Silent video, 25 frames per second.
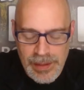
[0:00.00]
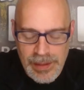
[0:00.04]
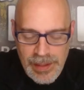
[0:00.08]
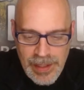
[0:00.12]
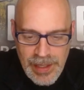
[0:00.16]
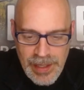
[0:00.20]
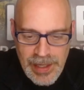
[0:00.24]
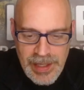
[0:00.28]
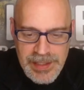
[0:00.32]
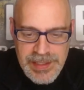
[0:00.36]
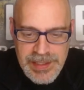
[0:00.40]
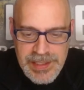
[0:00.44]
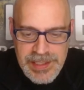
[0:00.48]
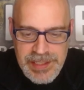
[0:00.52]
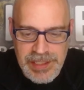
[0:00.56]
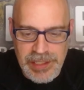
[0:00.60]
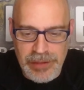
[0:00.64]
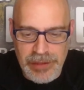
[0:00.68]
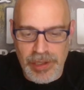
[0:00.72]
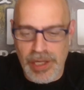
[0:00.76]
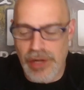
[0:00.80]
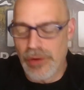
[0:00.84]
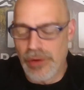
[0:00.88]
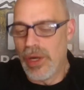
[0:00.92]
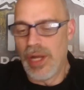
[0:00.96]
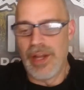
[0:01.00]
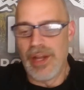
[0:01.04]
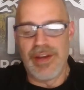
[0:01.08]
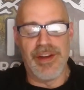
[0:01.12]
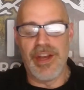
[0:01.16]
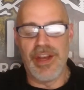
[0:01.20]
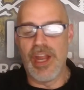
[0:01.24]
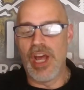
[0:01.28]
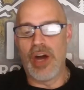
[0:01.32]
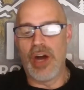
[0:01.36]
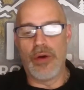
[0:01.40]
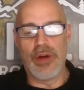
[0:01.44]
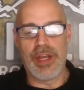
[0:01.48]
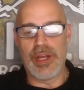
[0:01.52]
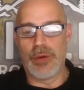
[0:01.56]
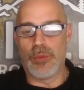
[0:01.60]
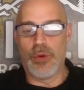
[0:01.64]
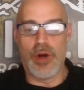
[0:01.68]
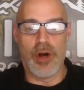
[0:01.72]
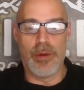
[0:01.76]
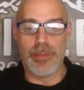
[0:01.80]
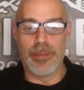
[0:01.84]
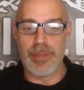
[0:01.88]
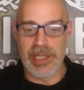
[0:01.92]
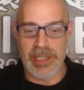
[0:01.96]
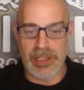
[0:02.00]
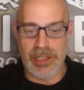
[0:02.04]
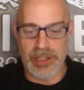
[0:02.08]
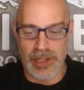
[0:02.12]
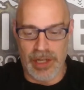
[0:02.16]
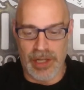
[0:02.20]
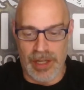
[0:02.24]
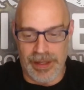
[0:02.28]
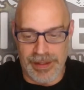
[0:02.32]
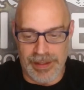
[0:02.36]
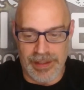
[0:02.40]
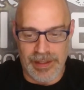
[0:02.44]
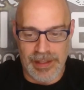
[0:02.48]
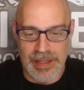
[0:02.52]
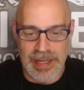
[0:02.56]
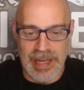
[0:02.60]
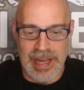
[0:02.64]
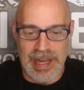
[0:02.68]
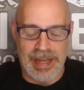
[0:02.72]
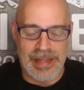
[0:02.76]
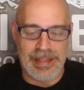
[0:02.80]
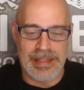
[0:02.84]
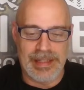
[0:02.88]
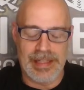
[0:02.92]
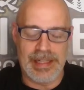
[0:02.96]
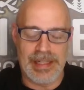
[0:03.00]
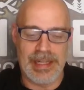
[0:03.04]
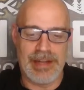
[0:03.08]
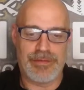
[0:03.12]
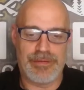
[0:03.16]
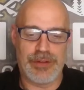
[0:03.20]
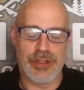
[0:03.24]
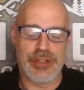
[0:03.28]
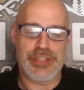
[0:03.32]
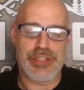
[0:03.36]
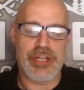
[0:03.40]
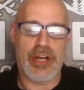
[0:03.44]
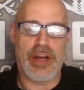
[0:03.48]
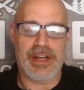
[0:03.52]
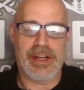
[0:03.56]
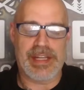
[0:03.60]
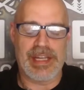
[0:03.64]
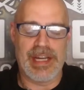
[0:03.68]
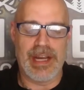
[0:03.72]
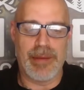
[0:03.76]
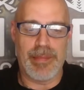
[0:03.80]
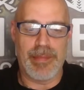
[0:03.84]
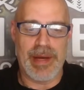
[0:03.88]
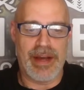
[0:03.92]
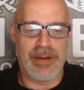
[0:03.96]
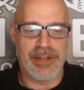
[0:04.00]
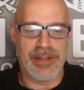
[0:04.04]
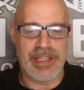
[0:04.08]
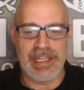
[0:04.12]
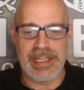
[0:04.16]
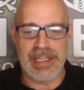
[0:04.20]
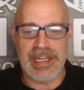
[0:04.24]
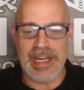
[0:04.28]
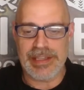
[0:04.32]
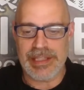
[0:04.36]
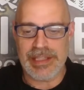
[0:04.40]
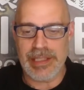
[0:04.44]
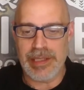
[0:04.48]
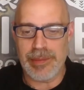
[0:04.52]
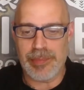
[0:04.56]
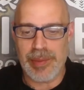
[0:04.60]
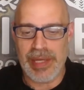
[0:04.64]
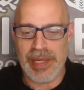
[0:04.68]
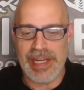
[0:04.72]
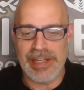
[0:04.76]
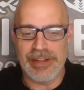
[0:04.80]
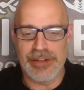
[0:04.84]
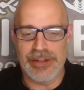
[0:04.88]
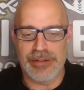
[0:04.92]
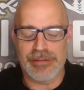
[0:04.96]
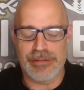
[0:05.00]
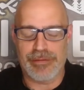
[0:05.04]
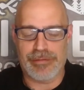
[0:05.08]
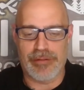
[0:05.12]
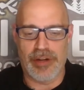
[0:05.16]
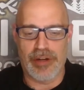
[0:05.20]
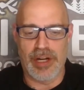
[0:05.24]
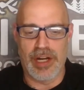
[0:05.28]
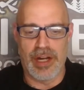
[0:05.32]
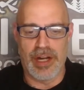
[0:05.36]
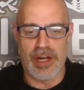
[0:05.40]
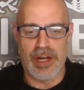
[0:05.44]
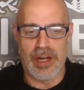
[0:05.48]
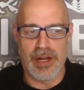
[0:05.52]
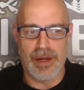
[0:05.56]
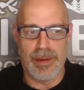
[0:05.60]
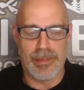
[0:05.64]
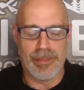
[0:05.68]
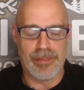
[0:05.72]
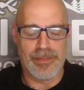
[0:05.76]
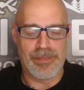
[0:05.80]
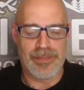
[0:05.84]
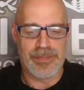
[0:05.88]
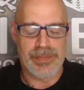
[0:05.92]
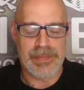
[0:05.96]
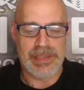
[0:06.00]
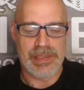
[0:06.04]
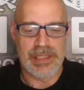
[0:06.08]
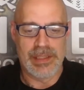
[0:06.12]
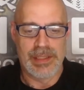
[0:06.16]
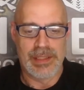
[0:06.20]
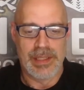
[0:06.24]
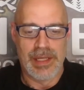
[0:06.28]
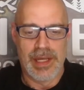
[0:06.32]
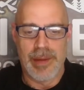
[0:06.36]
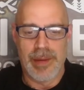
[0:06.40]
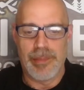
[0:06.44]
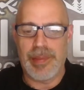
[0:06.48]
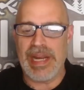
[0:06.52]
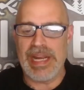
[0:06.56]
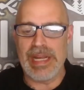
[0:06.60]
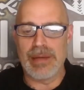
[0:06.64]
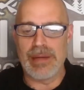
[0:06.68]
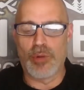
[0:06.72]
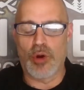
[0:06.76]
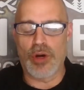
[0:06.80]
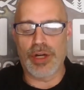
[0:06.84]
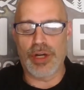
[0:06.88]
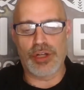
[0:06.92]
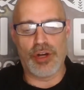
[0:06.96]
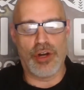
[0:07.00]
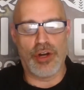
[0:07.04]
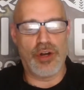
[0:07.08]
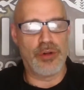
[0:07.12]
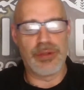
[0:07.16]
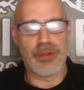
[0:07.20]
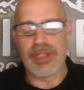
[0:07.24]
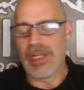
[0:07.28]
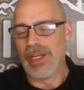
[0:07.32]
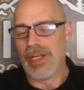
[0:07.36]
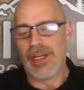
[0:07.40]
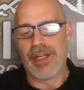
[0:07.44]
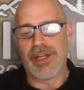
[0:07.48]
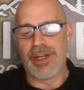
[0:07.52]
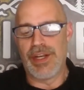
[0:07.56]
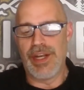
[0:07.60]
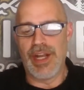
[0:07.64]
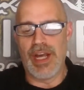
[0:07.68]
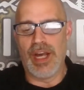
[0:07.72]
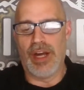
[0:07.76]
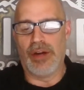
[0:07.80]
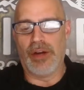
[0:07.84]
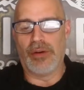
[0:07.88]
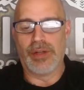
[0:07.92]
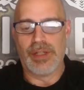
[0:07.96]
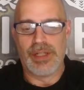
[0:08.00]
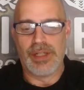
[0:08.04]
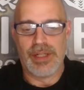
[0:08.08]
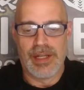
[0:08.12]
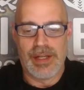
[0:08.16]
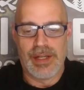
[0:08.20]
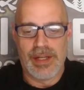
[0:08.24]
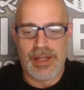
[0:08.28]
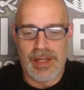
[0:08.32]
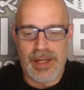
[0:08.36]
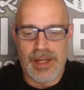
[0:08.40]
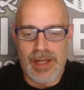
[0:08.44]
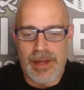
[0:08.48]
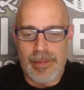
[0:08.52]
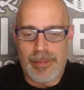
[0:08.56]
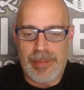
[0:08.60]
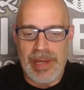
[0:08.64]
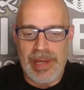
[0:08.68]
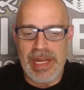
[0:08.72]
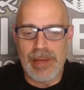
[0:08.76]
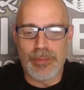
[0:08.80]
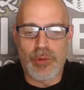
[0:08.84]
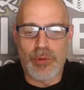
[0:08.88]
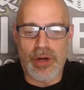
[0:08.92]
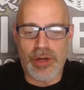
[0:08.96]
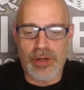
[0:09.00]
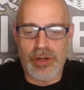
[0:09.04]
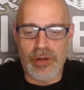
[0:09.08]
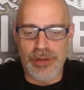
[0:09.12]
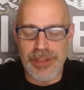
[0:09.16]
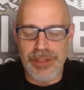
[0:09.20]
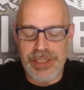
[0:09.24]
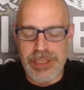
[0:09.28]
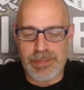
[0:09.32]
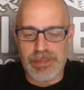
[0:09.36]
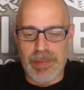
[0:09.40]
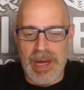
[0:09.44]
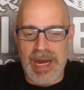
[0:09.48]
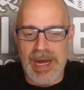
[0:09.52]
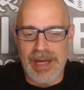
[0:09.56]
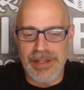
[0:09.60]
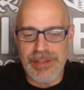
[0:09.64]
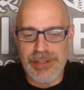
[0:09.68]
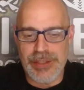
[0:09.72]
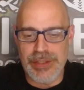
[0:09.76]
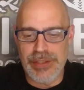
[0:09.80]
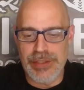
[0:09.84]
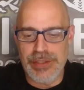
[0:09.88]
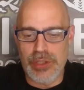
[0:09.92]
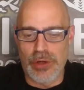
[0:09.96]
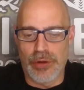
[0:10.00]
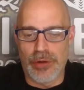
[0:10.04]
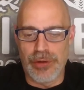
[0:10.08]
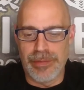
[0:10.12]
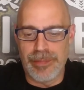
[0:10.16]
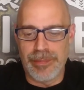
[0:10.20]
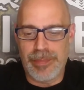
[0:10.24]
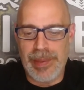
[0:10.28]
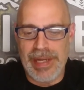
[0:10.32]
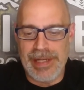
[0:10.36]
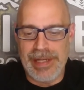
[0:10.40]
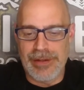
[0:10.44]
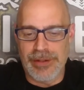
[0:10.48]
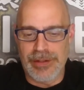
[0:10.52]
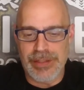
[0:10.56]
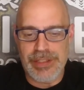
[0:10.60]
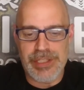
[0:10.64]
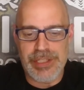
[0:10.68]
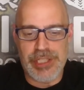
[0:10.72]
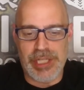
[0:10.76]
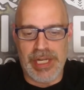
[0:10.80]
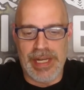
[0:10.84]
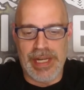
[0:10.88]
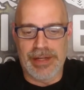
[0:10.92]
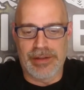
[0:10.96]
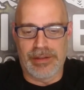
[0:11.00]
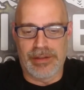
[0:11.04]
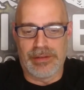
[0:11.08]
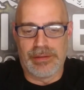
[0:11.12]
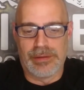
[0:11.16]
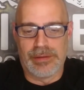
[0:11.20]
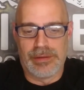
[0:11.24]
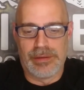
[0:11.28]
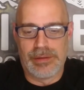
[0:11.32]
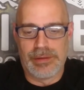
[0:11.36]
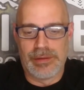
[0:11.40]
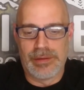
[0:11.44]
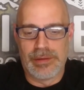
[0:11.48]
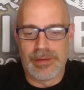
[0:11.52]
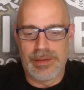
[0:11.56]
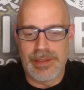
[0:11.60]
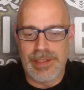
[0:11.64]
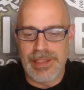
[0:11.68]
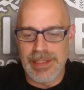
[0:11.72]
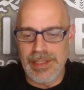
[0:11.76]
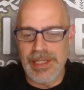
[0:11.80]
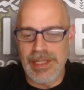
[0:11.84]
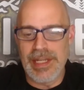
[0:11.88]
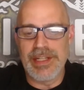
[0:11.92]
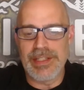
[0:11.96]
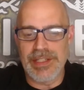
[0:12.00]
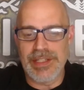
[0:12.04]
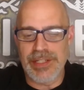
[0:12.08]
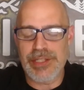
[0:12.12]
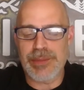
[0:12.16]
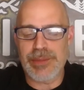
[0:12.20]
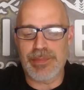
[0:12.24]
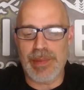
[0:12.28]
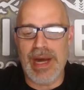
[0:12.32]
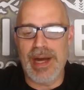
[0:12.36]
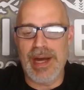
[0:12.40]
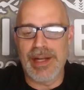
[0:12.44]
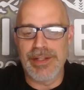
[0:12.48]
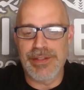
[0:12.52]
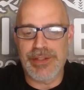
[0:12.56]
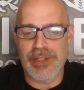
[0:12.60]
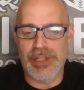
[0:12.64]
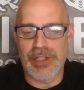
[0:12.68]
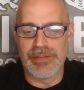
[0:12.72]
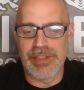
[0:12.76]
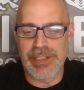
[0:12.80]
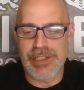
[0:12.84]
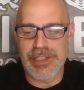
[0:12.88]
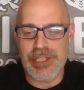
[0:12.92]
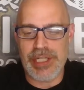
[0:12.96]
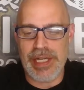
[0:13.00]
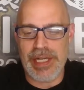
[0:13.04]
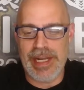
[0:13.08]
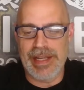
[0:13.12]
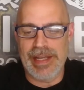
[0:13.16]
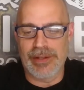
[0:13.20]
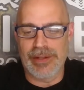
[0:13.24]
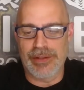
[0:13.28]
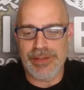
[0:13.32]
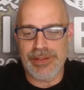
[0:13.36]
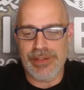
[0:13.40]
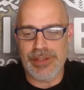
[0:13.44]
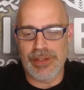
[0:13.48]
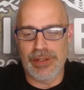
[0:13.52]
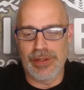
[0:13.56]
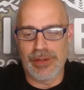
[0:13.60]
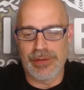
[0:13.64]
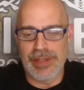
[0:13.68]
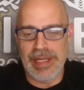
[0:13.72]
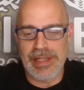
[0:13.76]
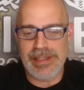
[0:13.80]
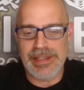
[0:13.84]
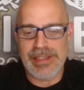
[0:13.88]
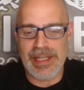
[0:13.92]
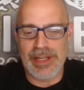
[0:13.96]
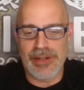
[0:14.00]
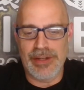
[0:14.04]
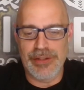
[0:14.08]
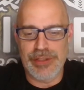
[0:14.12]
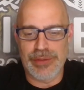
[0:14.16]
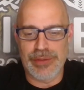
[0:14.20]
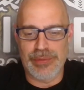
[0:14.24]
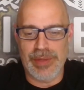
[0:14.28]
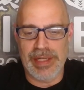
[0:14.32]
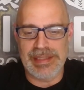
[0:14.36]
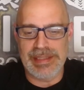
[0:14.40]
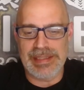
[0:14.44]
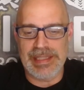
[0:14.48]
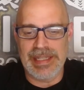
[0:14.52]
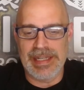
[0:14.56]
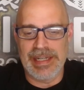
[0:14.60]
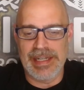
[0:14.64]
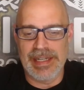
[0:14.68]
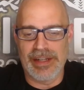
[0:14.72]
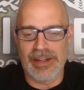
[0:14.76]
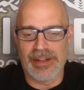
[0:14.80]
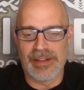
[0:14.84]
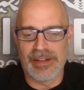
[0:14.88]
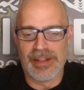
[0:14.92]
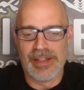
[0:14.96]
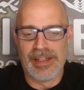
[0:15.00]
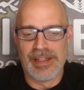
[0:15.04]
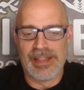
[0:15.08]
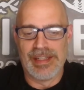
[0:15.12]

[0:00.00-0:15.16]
Hey, Ciro. No, it won't be good. If you're talking about he got the Paydirt from Panmore Gold, no. Panmore Gold sponsors Golden Paydirt's channel. He's a sponsor of his channel, so that tells you right there